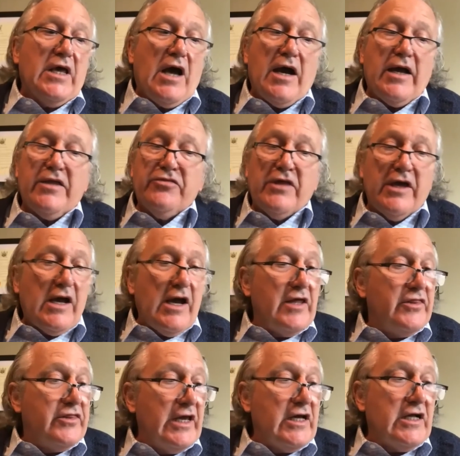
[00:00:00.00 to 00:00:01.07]
I think I
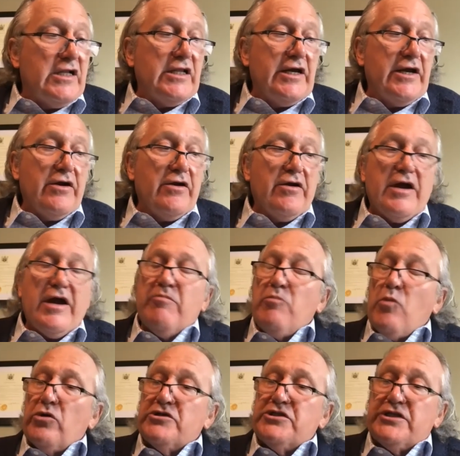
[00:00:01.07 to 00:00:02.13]
think clearer, have
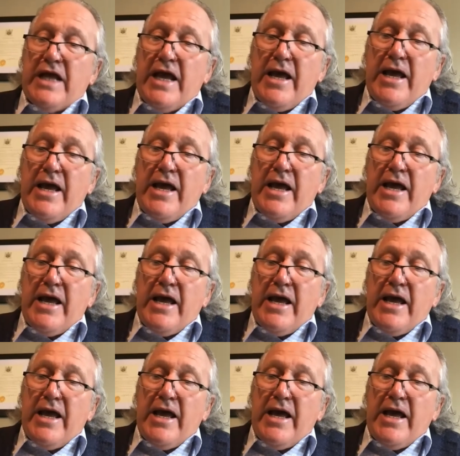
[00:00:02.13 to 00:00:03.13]
more stamina.